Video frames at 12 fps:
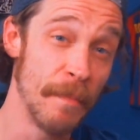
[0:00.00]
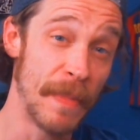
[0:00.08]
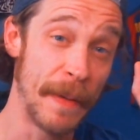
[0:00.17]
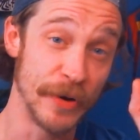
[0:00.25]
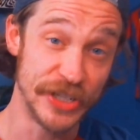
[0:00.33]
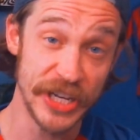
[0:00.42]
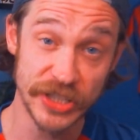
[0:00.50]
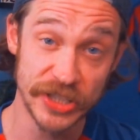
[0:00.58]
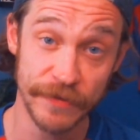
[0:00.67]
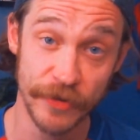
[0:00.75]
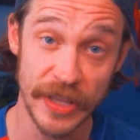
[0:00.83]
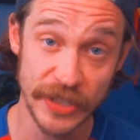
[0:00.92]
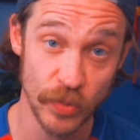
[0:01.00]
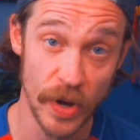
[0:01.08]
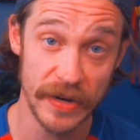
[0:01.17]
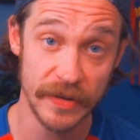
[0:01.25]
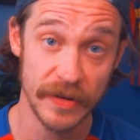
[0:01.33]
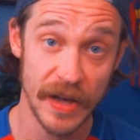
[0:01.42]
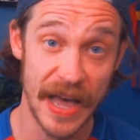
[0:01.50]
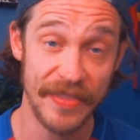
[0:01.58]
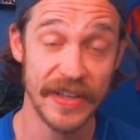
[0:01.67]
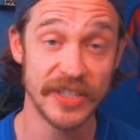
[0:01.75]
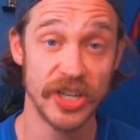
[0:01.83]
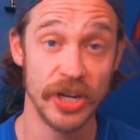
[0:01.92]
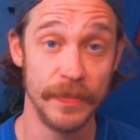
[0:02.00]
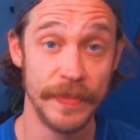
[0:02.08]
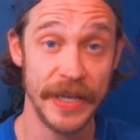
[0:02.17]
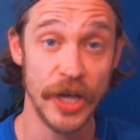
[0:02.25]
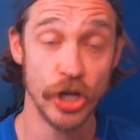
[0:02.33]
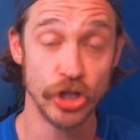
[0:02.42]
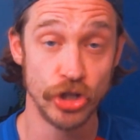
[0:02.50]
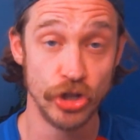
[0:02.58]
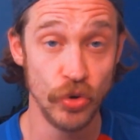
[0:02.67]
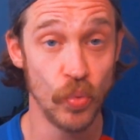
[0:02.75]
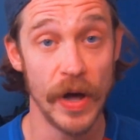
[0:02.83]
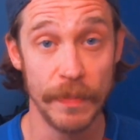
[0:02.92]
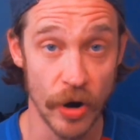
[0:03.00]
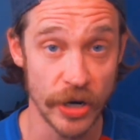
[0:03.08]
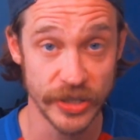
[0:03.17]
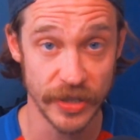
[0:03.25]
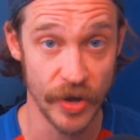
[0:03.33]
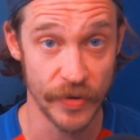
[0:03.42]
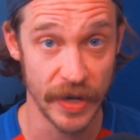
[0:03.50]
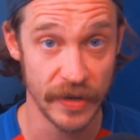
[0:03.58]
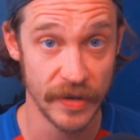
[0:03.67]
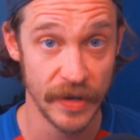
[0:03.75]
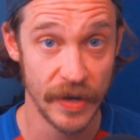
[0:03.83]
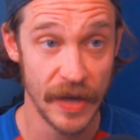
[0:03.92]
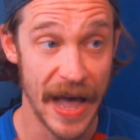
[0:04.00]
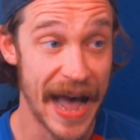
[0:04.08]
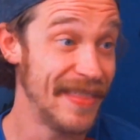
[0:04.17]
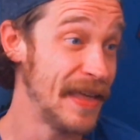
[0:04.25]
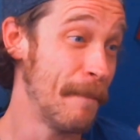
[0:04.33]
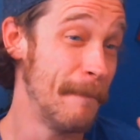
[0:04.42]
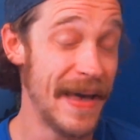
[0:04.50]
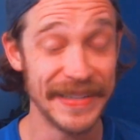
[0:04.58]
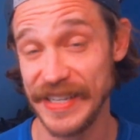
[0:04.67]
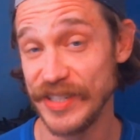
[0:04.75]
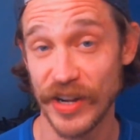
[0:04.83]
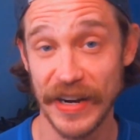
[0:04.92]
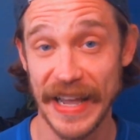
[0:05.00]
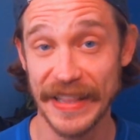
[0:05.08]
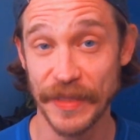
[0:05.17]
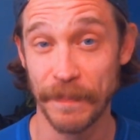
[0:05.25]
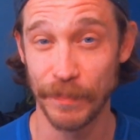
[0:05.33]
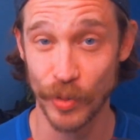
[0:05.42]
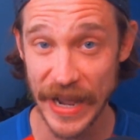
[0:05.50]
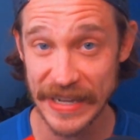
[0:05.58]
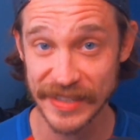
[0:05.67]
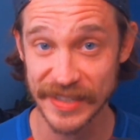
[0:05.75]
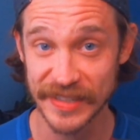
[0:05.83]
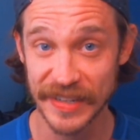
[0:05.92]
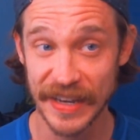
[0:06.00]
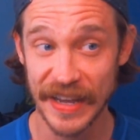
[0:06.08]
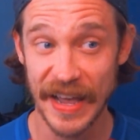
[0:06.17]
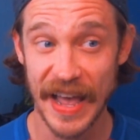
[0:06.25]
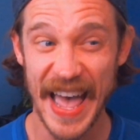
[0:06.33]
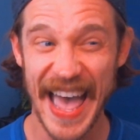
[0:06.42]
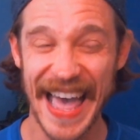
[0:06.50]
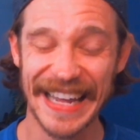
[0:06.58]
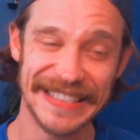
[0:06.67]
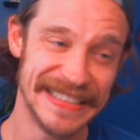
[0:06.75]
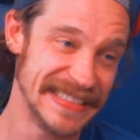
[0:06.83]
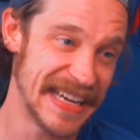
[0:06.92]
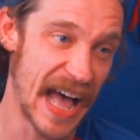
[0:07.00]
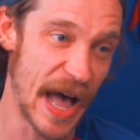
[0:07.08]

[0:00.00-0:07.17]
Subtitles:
My prediction for this one, I think it's going to be 2-1 Barcelona. I think Messi's going to get the brace. And